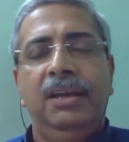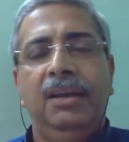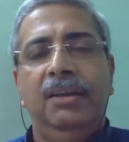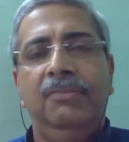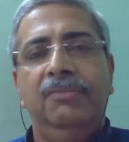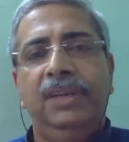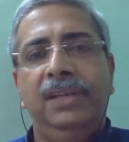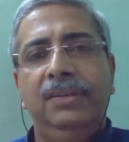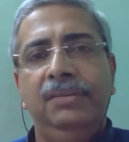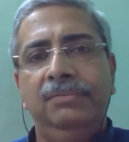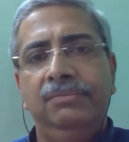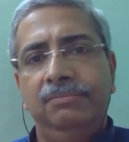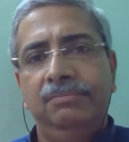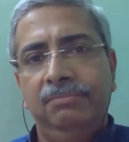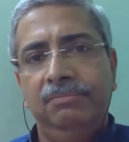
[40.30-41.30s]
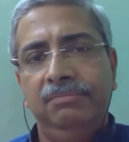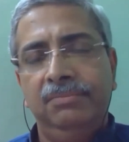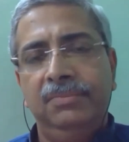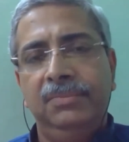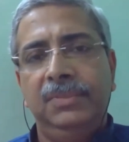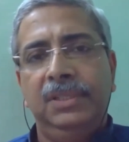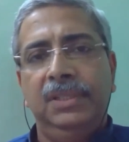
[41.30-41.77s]
when
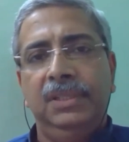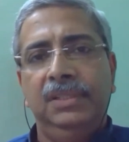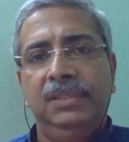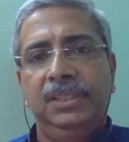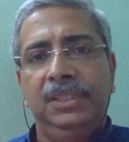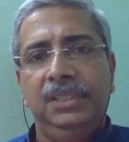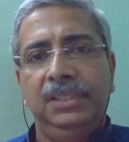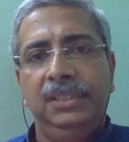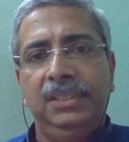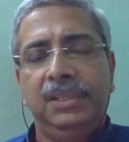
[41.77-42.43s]
the